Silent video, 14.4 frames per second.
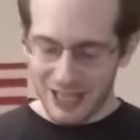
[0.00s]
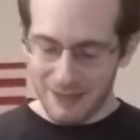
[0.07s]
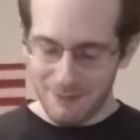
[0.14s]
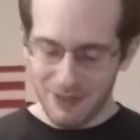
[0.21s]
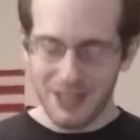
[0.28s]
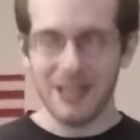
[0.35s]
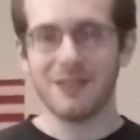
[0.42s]
I
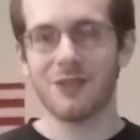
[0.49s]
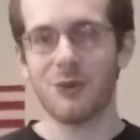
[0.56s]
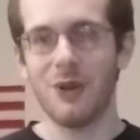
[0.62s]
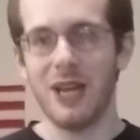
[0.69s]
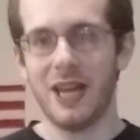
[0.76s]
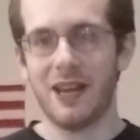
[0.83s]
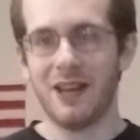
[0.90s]
mean, that's
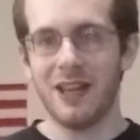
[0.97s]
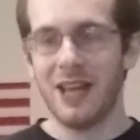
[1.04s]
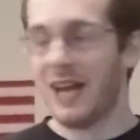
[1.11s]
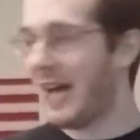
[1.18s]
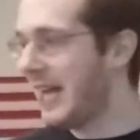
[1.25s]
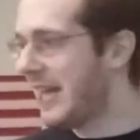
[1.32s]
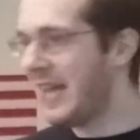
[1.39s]
great.
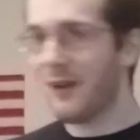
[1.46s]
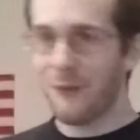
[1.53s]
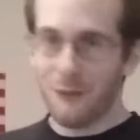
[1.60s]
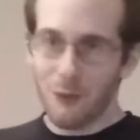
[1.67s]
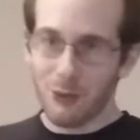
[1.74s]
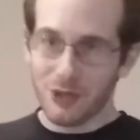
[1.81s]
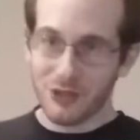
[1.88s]
I can't
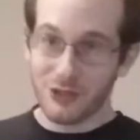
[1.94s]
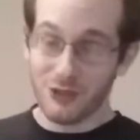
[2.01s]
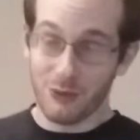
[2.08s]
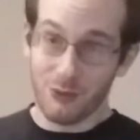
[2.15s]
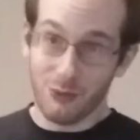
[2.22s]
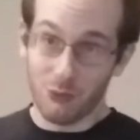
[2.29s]
afford to shoot